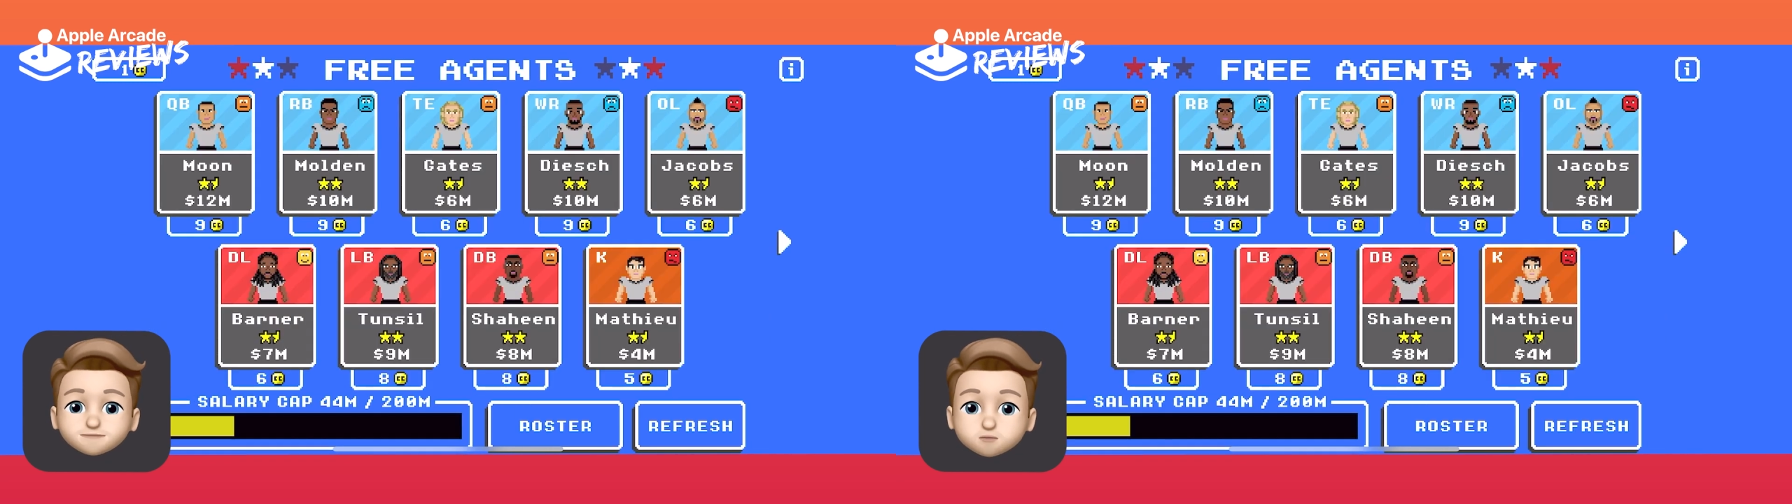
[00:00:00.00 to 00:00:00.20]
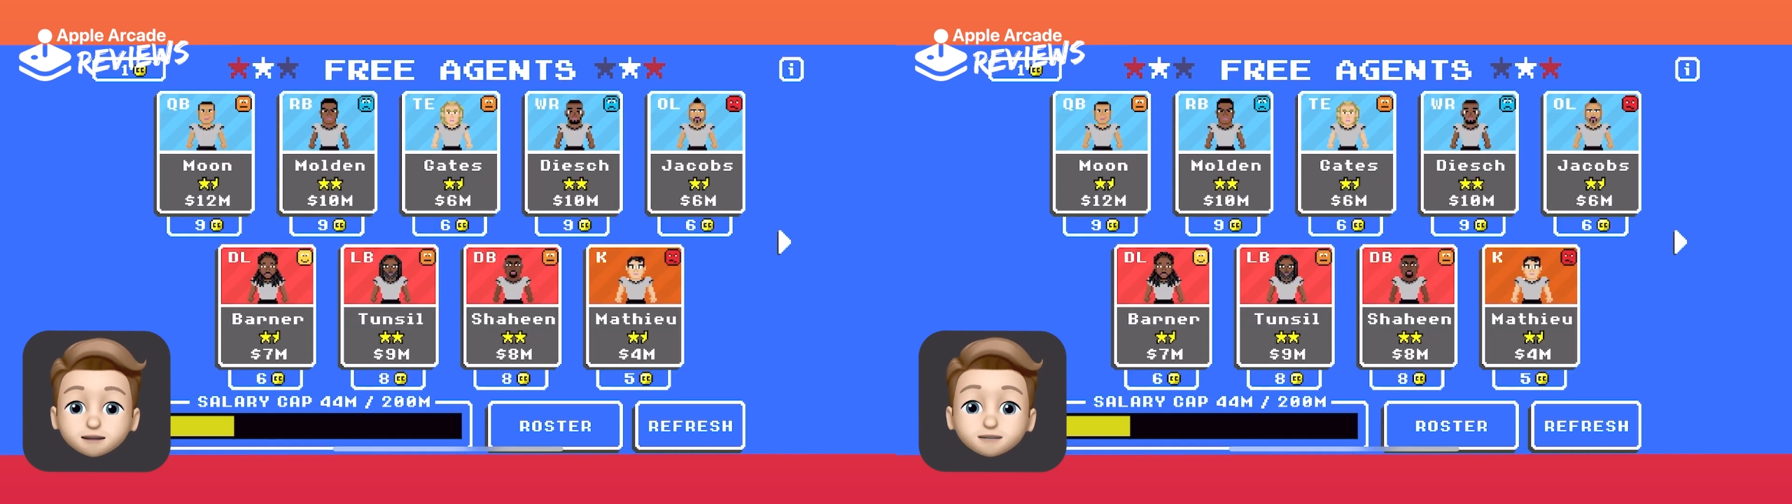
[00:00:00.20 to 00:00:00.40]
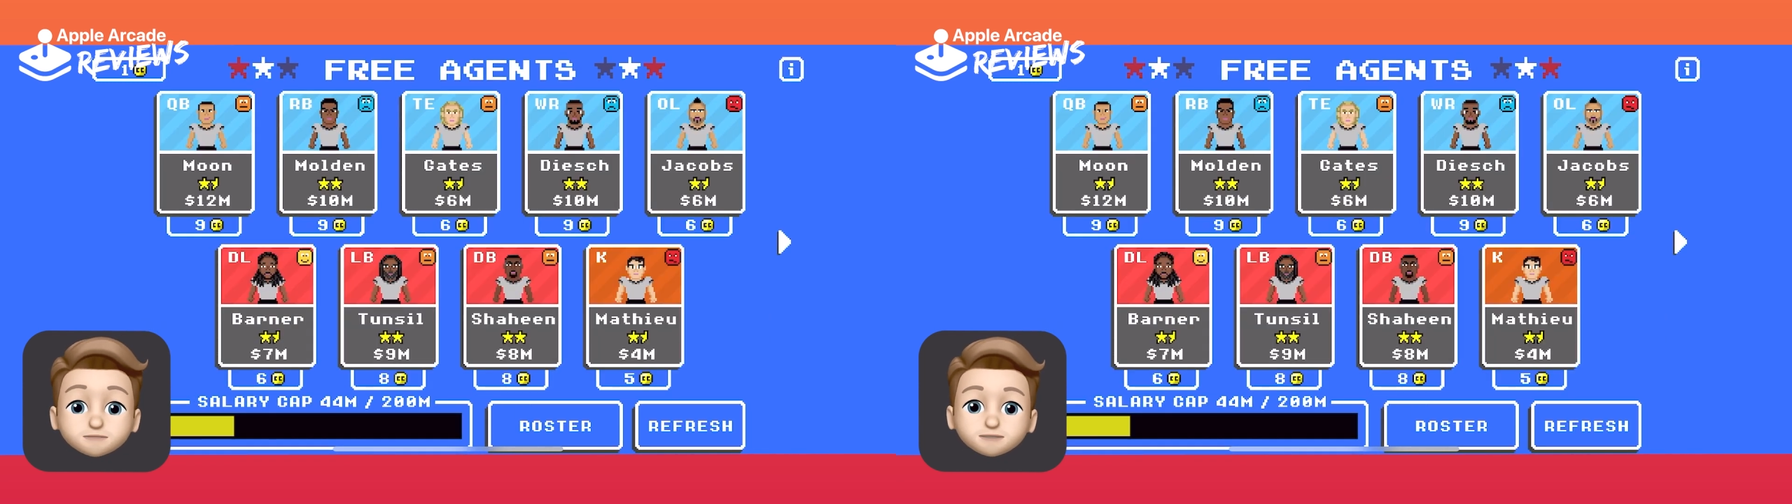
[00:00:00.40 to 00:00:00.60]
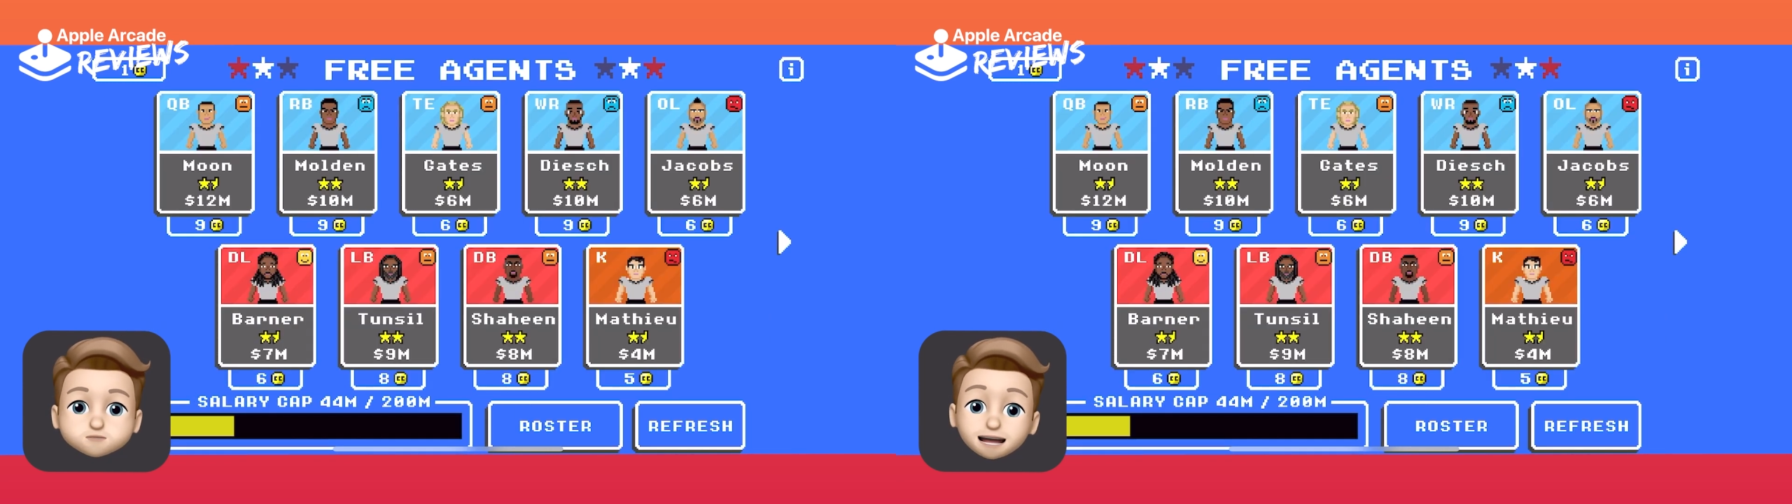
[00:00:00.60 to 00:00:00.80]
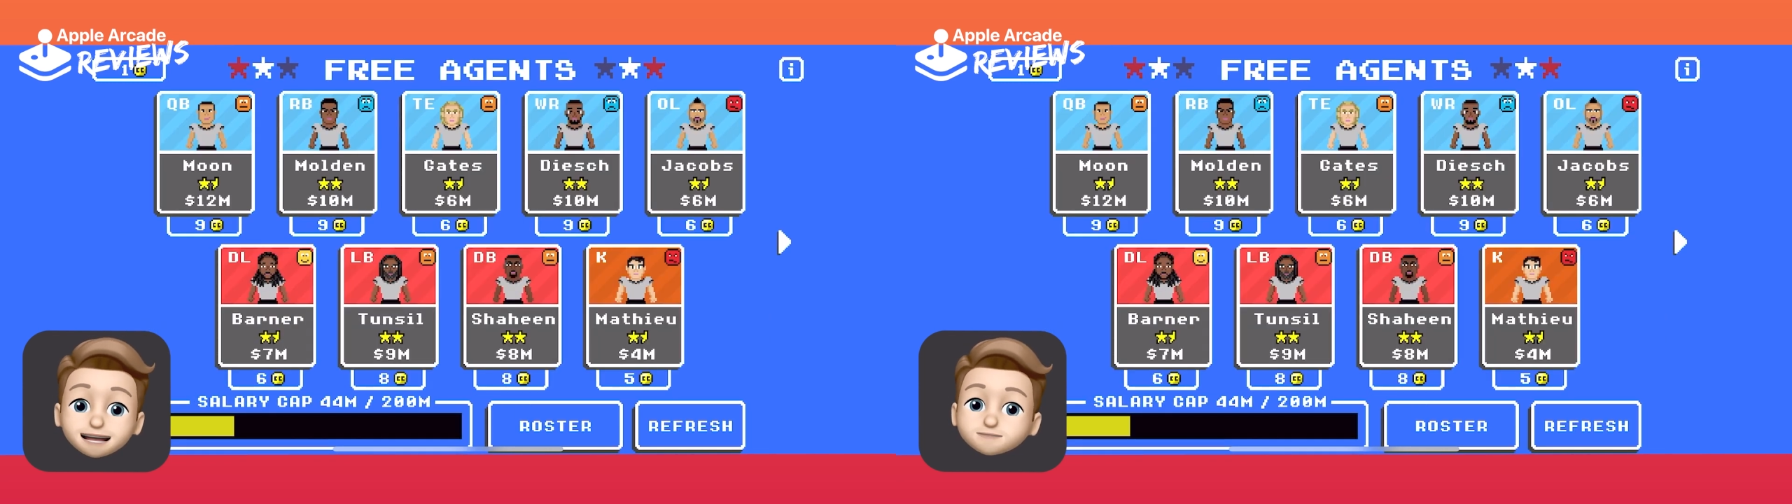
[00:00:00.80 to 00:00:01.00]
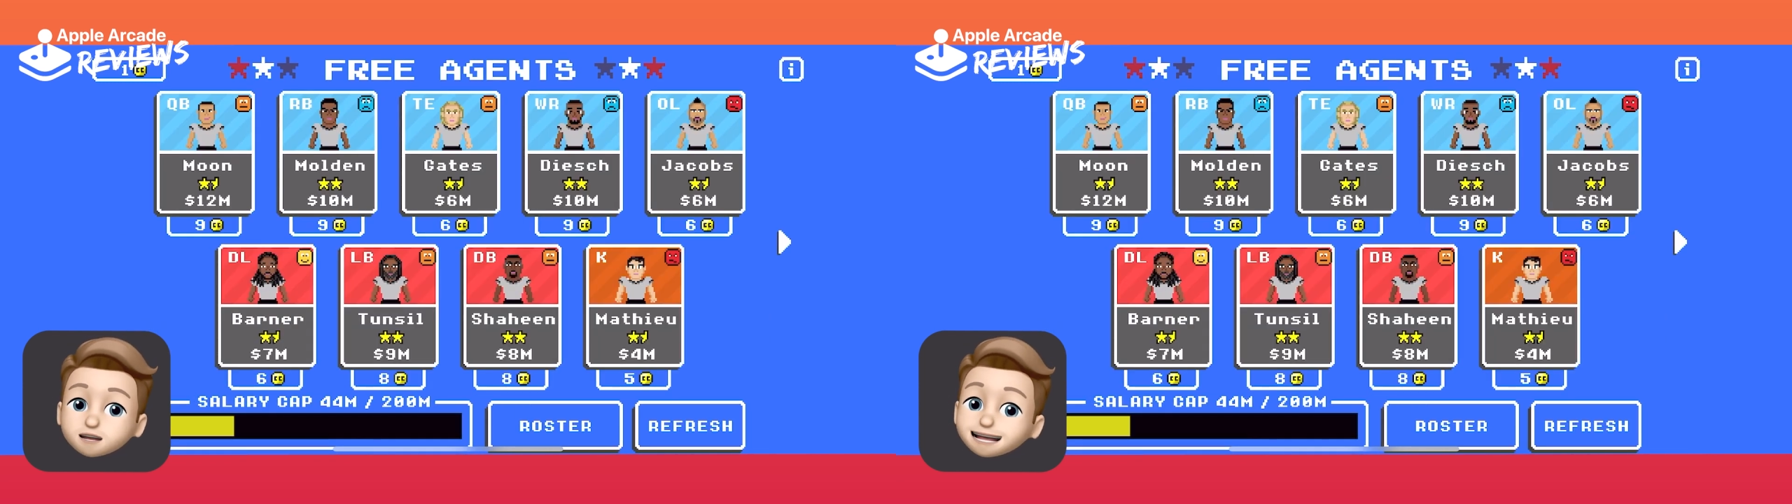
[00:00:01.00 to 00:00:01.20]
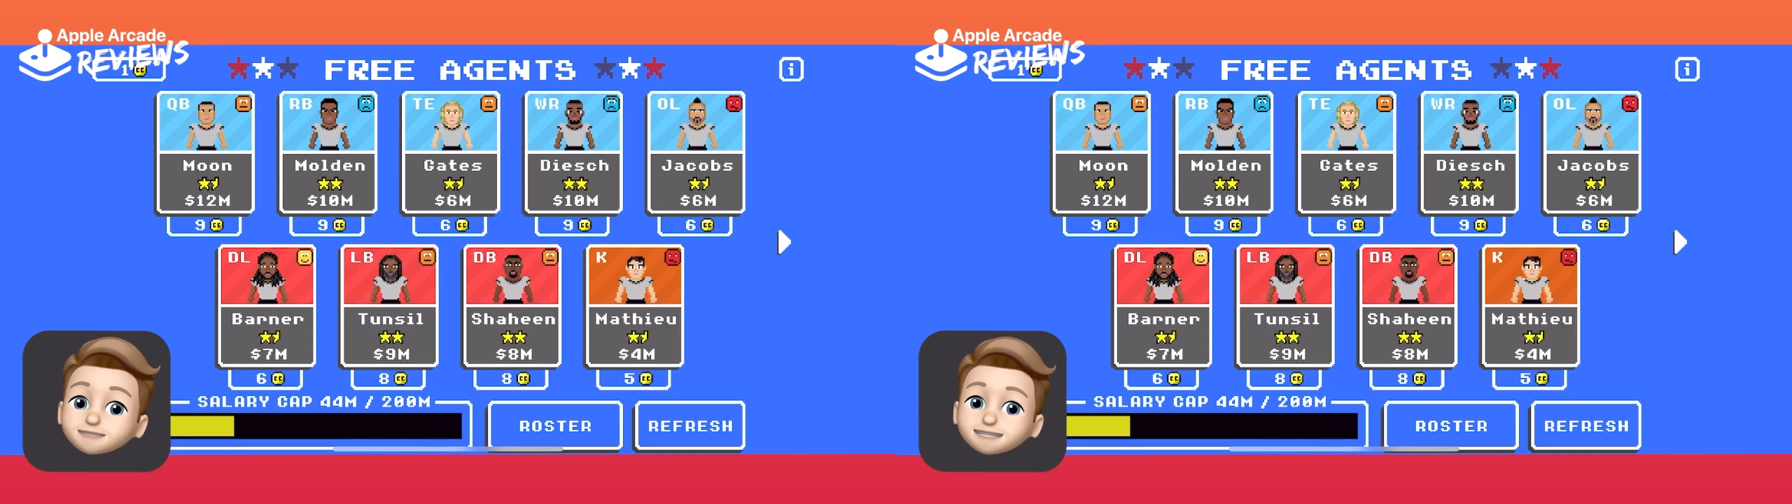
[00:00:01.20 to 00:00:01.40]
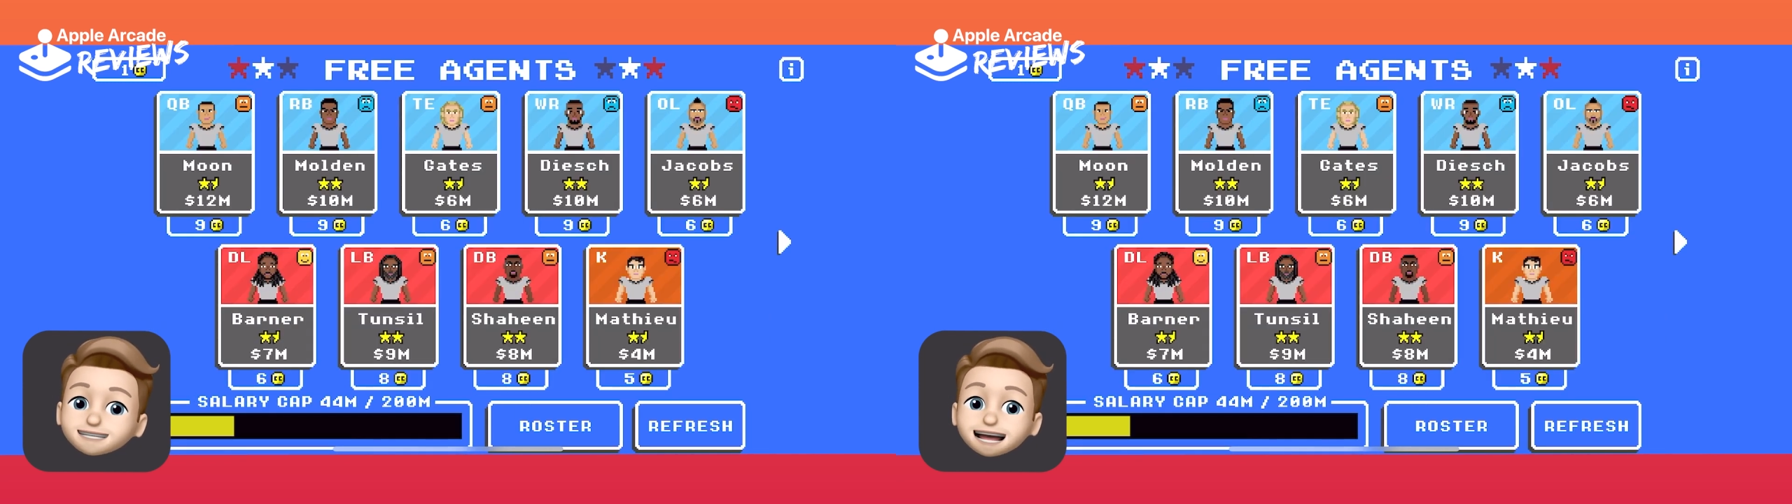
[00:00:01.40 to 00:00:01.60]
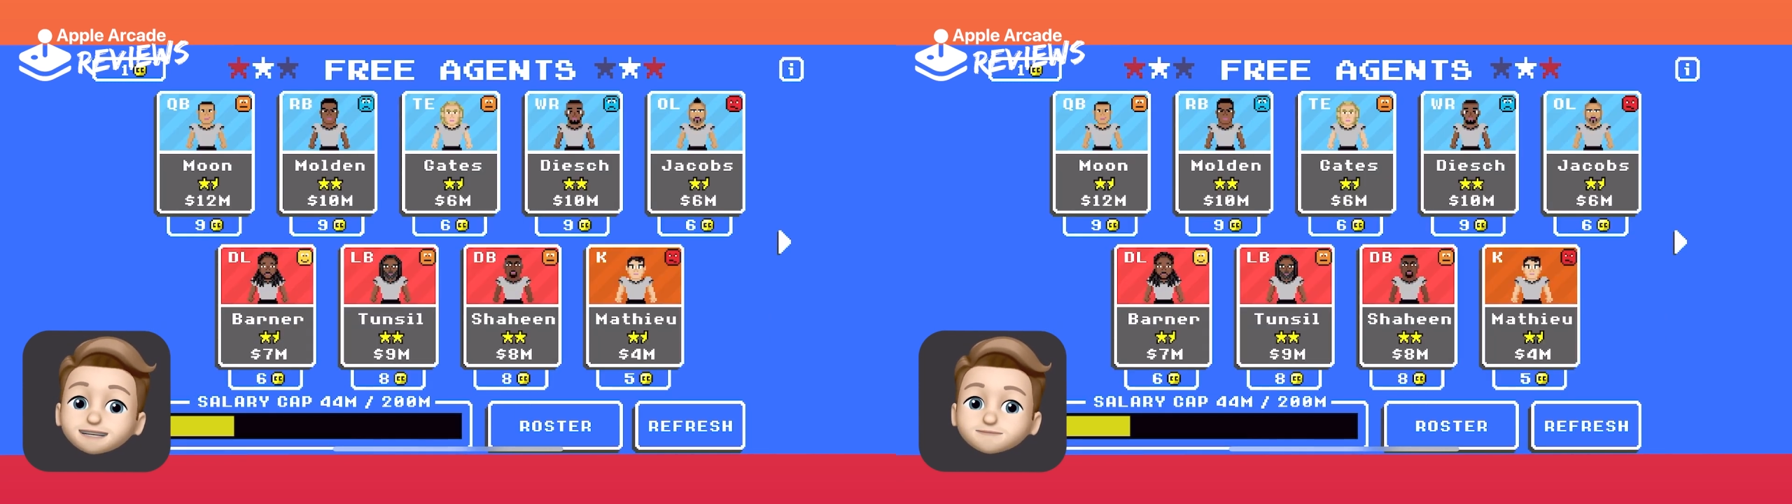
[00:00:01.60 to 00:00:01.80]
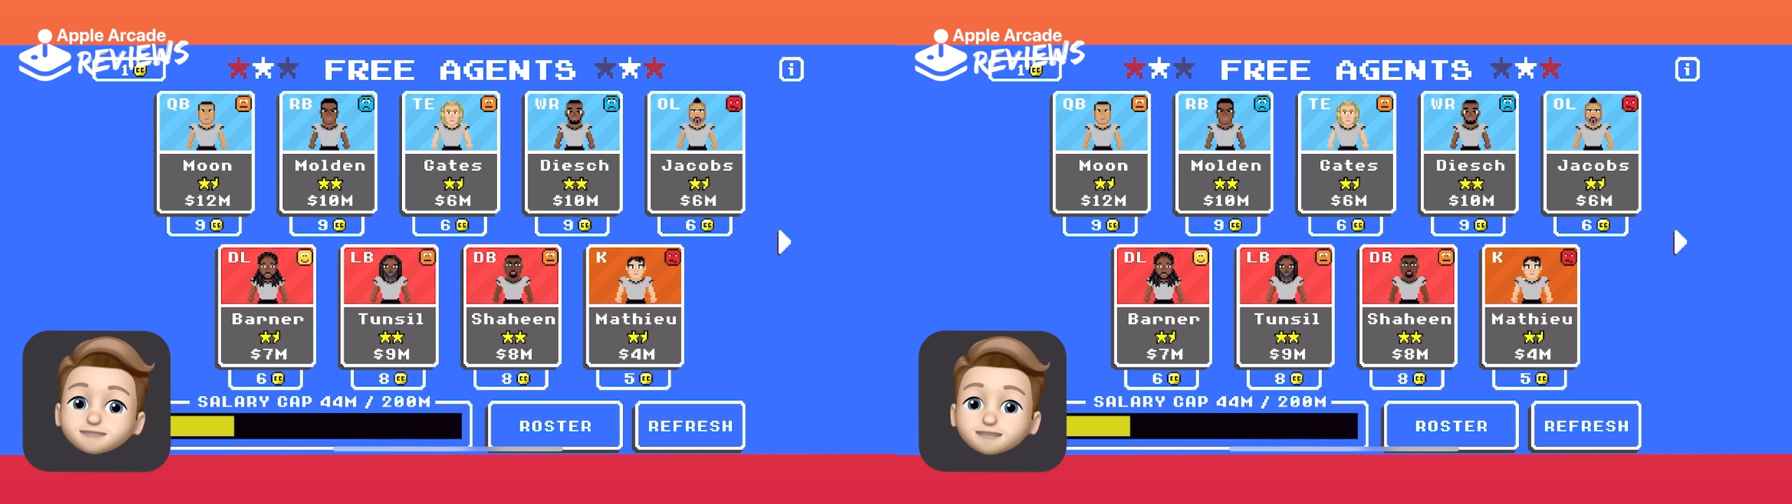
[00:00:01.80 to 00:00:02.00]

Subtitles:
When you're in the draft or hiring staff,